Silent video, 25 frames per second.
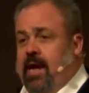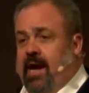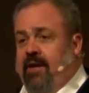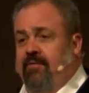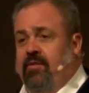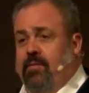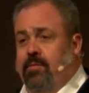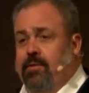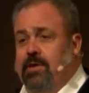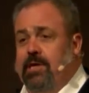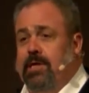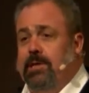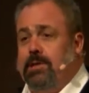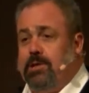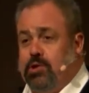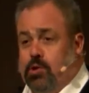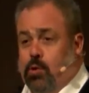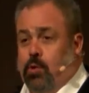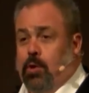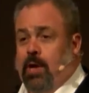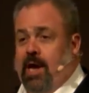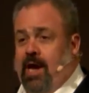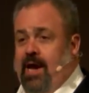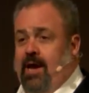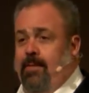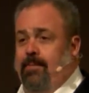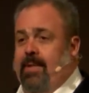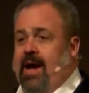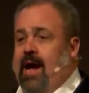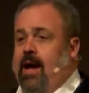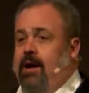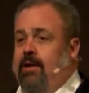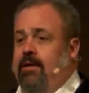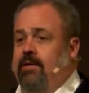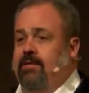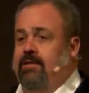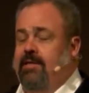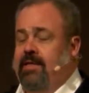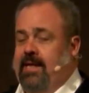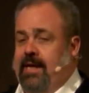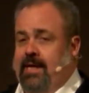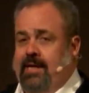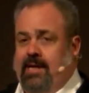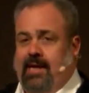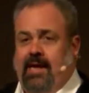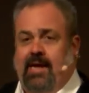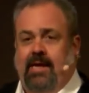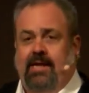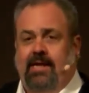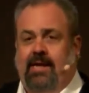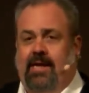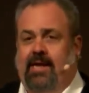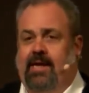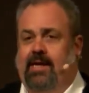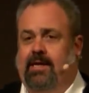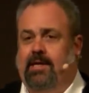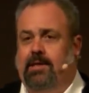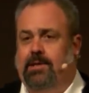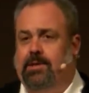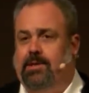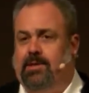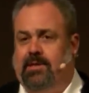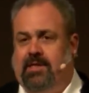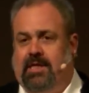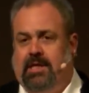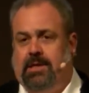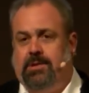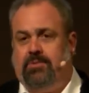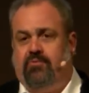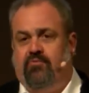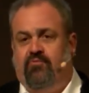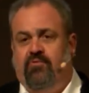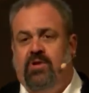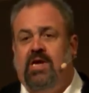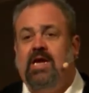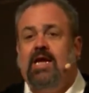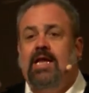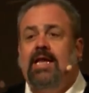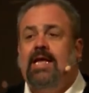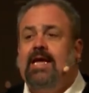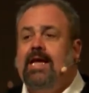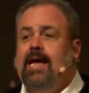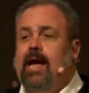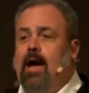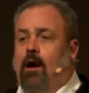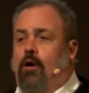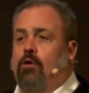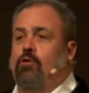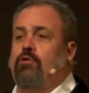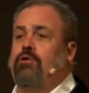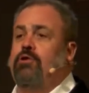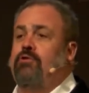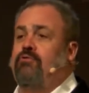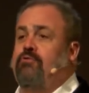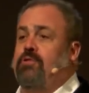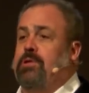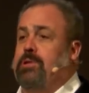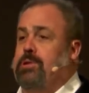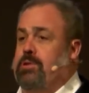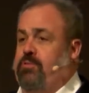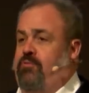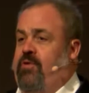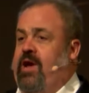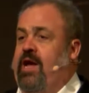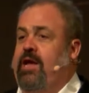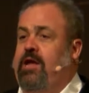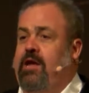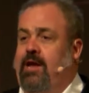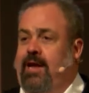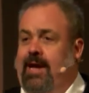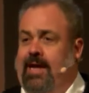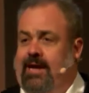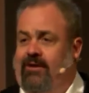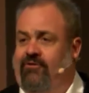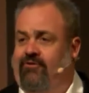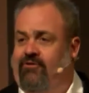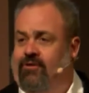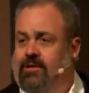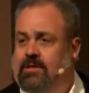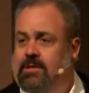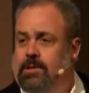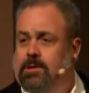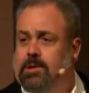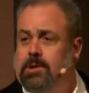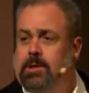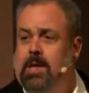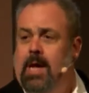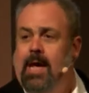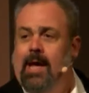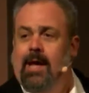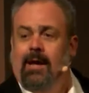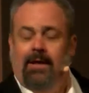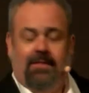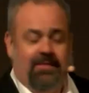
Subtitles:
Everybody is talking about it that it is these really onerous regulations